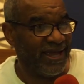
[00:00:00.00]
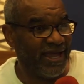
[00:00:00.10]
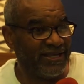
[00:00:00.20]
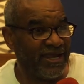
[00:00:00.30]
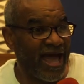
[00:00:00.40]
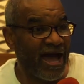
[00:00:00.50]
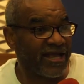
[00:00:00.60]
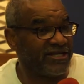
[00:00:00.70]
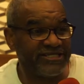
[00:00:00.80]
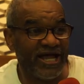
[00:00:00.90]
And then I
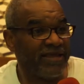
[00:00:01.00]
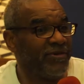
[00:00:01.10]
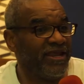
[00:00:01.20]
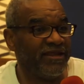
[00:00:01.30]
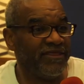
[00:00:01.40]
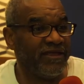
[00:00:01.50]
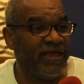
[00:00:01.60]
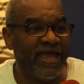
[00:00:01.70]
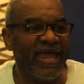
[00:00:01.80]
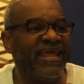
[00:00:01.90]
can tell him anything
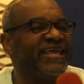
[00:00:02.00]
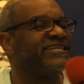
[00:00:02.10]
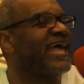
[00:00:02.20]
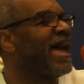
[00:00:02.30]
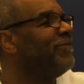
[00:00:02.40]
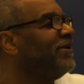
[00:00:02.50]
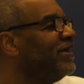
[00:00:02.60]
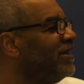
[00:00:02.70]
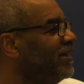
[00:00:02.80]
and he gets happy.